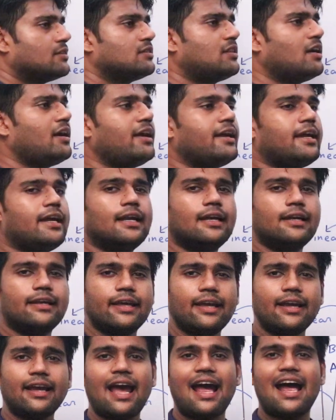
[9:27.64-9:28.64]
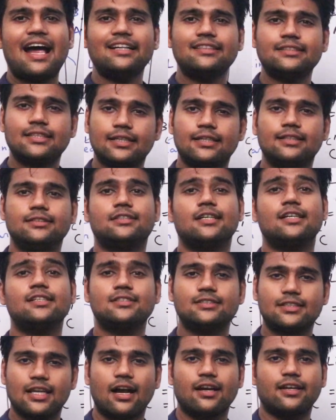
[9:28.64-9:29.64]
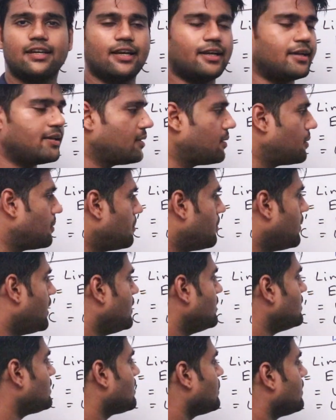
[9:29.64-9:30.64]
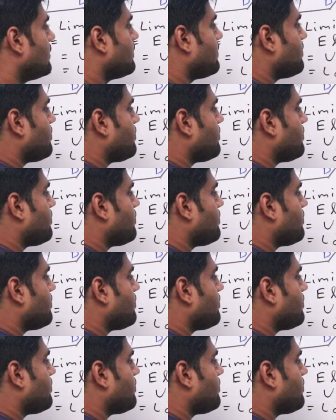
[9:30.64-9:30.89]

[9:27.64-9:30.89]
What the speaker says: the yielding hatch just started. Means